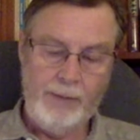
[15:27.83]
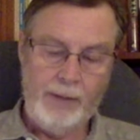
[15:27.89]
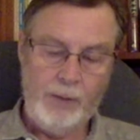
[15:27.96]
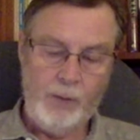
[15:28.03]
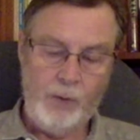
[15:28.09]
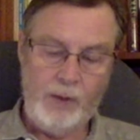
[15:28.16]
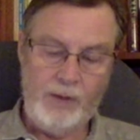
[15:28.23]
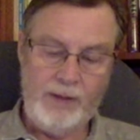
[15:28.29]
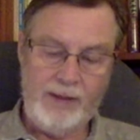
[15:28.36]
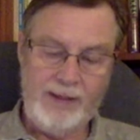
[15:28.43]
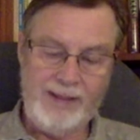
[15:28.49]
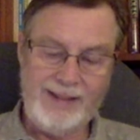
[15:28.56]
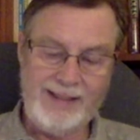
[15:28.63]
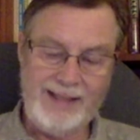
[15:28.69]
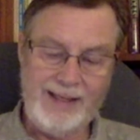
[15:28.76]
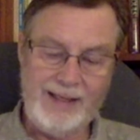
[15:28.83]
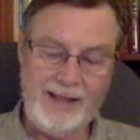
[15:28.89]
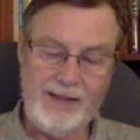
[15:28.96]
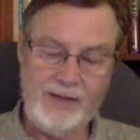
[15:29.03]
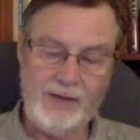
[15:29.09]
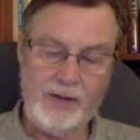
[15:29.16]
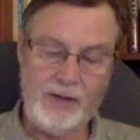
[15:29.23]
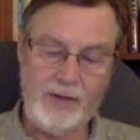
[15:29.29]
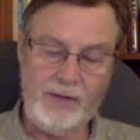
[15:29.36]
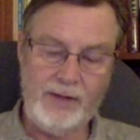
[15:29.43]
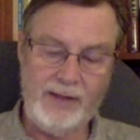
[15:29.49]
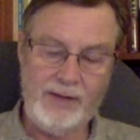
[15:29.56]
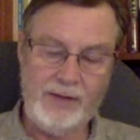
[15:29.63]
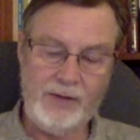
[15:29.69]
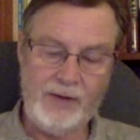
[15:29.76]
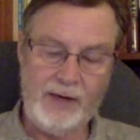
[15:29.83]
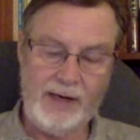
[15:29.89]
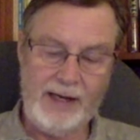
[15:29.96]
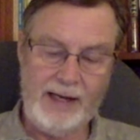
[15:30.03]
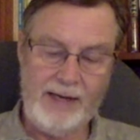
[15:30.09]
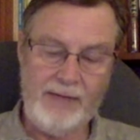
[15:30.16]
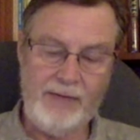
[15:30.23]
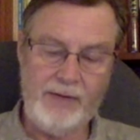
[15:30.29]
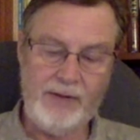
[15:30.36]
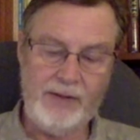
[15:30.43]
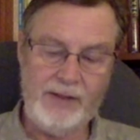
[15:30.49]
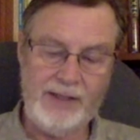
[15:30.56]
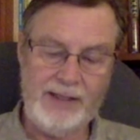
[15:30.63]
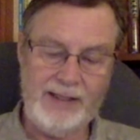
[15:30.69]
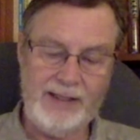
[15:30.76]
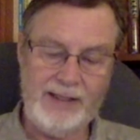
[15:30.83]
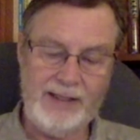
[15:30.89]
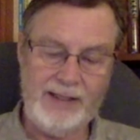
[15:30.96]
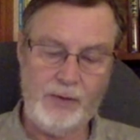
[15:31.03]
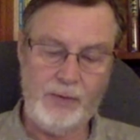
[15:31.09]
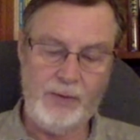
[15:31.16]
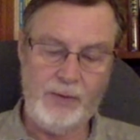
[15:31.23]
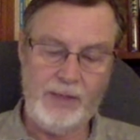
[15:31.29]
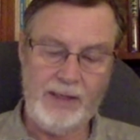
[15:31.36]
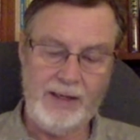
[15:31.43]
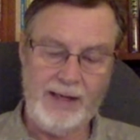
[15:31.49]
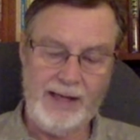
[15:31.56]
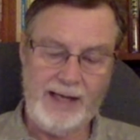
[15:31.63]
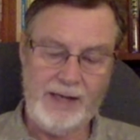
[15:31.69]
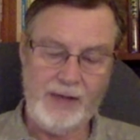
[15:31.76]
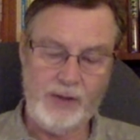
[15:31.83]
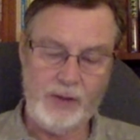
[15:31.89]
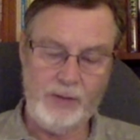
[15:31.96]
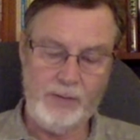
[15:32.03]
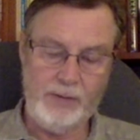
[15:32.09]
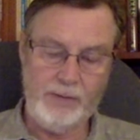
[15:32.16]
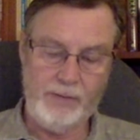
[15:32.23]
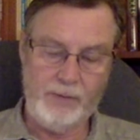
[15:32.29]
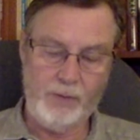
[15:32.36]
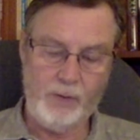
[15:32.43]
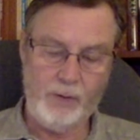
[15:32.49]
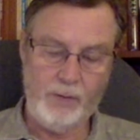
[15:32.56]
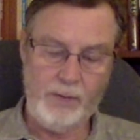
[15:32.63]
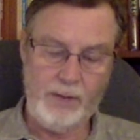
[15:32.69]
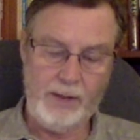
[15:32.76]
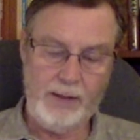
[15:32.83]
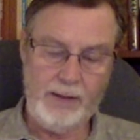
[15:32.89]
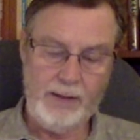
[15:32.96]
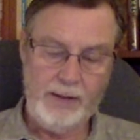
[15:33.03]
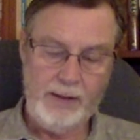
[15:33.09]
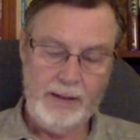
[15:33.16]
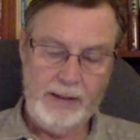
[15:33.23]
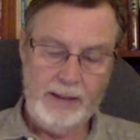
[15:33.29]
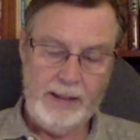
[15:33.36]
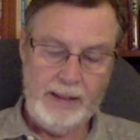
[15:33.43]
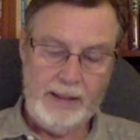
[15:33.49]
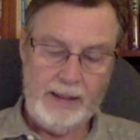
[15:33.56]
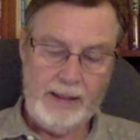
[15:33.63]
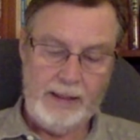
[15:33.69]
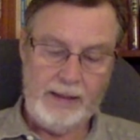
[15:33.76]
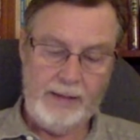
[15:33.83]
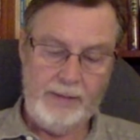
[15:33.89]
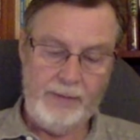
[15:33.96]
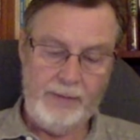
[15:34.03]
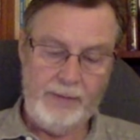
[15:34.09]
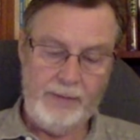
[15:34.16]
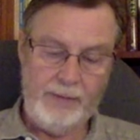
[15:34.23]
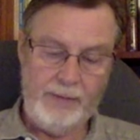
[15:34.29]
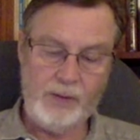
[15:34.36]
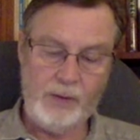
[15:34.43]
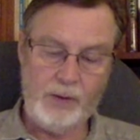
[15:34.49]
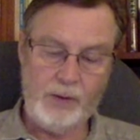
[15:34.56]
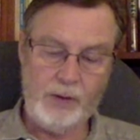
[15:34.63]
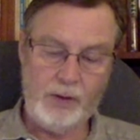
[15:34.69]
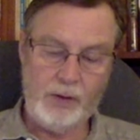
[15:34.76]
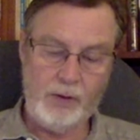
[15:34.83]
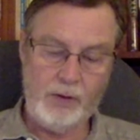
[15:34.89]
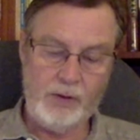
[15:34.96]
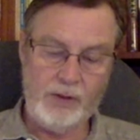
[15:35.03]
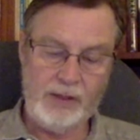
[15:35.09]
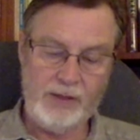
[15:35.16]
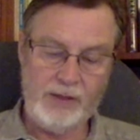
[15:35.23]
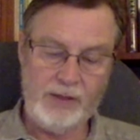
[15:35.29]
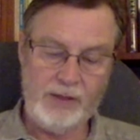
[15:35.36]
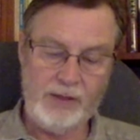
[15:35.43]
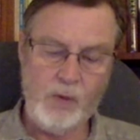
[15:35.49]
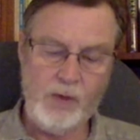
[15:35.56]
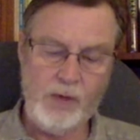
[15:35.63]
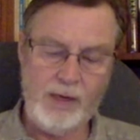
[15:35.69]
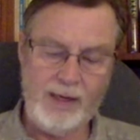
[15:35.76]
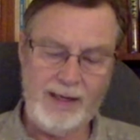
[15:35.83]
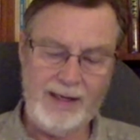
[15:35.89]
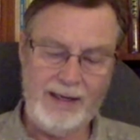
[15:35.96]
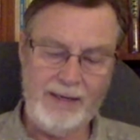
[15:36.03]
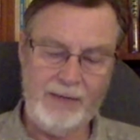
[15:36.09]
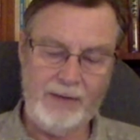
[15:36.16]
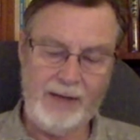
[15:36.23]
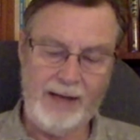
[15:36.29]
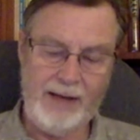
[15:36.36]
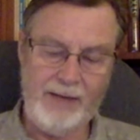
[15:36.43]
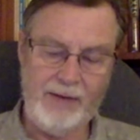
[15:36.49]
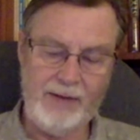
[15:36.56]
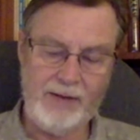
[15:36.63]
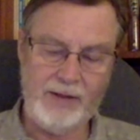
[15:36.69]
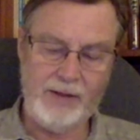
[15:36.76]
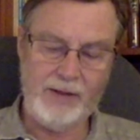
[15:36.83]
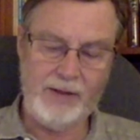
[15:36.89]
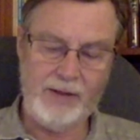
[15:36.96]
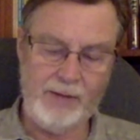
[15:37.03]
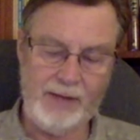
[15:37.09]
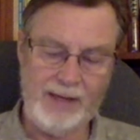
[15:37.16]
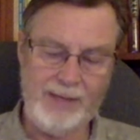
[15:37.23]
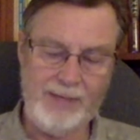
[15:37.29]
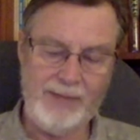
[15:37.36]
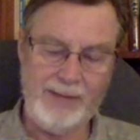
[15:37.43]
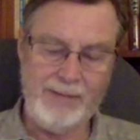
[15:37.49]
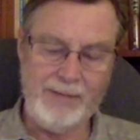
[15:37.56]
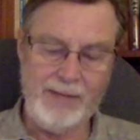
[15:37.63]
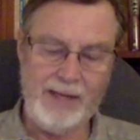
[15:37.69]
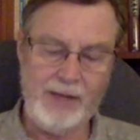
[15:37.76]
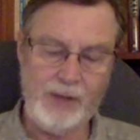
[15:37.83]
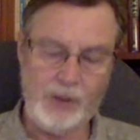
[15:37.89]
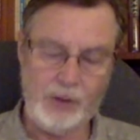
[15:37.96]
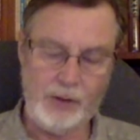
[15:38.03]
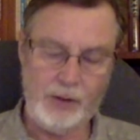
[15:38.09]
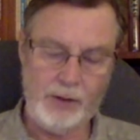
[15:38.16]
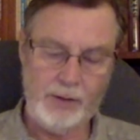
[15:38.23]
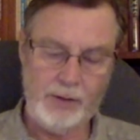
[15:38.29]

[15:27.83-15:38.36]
will the descendants of Israel ever cease to be a nation before me. This is what the Lord says. Only if the heavens above can be measured